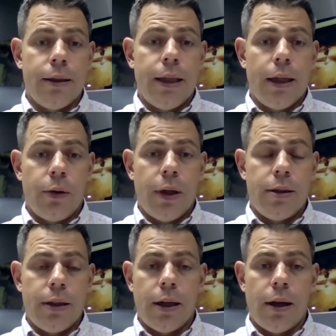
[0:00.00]

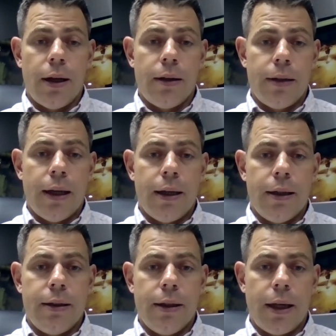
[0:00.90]
decrease in our
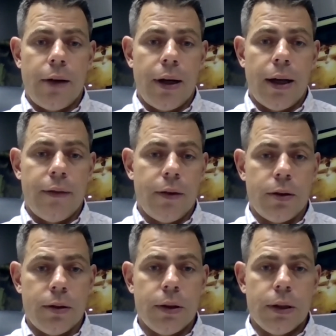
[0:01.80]
gearing levels.